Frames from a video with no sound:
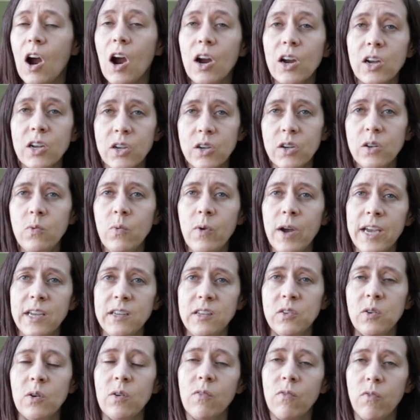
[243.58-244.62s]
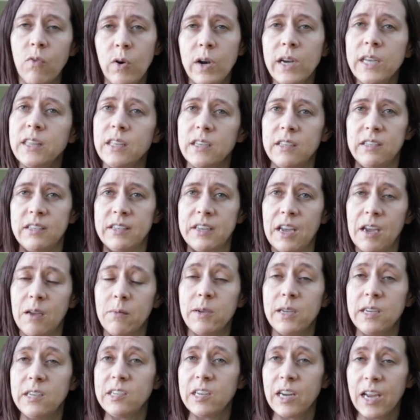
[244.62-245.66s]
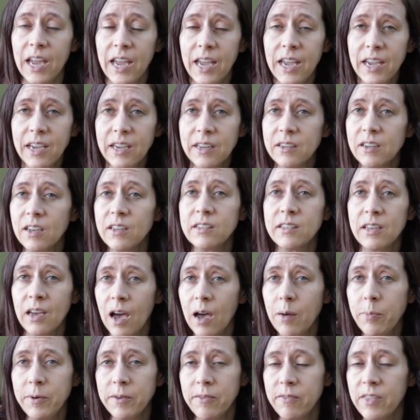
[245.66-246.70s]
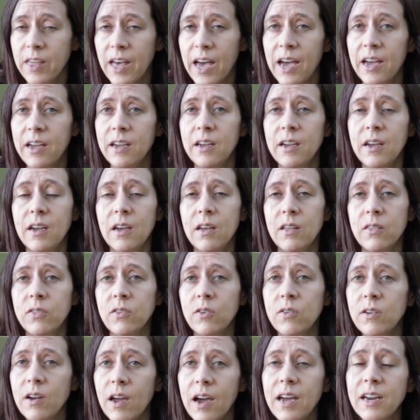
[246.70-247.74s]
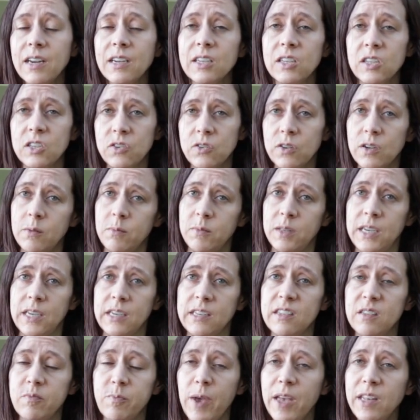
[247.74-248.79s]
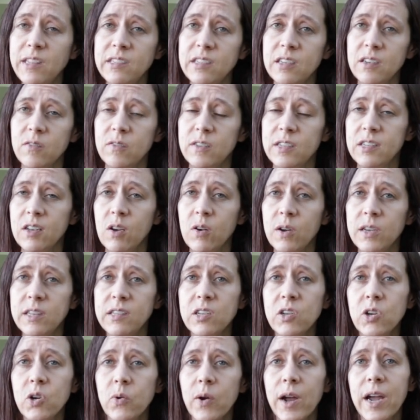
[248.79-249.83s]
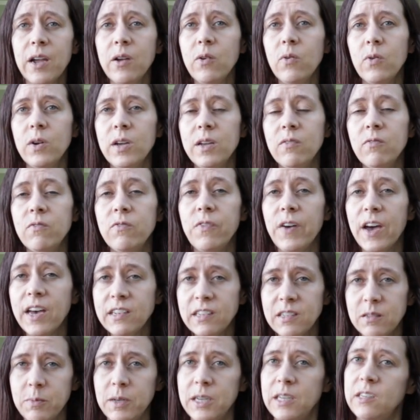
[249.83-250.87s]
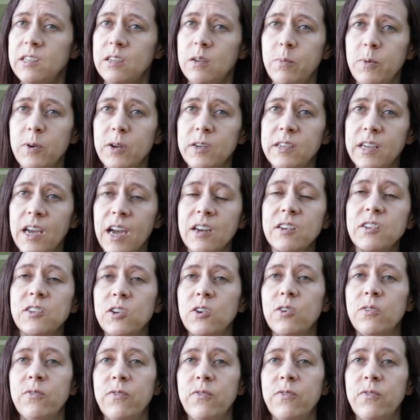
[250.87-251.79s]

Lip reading: are a good way to avoid this damage. And on top of that, they're not extremely expensive, so it's a great investment to protect your